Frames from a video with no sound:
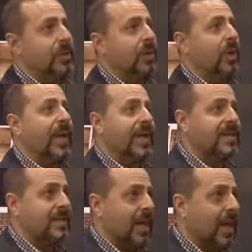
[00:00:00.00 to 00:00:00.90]
you know,
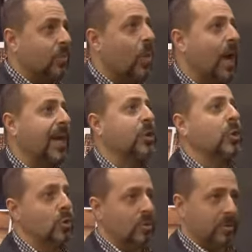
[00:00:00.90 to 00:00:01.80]
inside wine
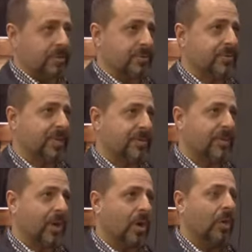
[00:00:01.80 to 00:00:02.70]
coolers. And
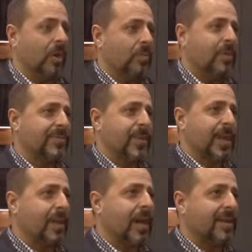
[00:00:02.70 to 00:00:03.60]
so we've
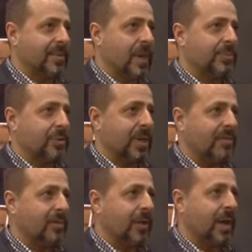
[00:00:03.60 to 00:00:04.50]
spent a lot of time trying
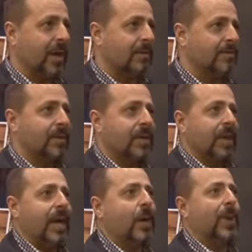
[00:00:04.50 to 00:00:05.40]
to figure out,
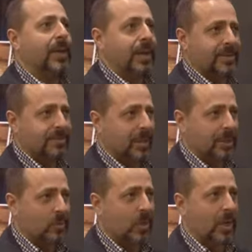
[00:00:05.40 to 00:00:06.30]
how am I going to
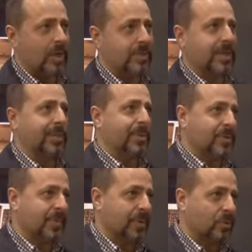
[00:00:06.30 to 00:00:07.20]
insulate the walls? I got to put a
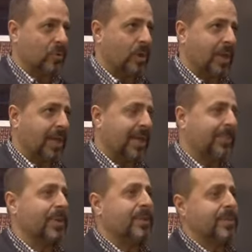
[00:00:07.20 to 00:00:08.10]
special door in, I got
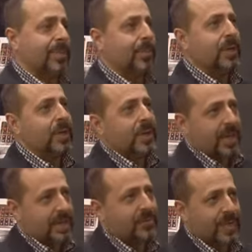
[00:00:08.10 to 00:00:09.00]
to put a separate
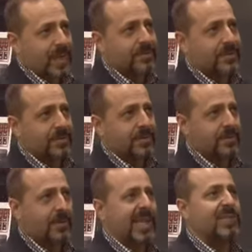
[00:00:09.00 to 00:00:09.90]
HVAC
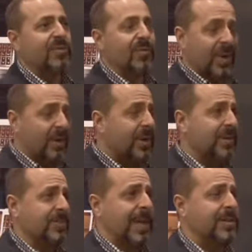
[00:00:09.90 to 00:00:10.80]
system. It gets very
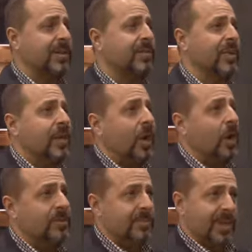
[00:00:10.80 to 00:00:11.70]
expensive.
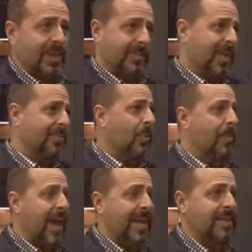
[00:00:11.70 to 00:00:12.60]
Ultimately, people
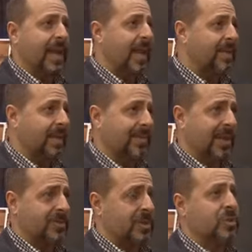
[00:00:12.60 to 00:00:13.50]
bag the idea
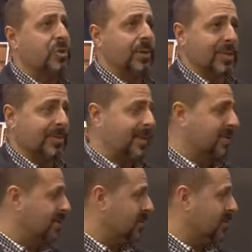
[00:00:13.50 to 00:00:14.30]
because it's too expensive.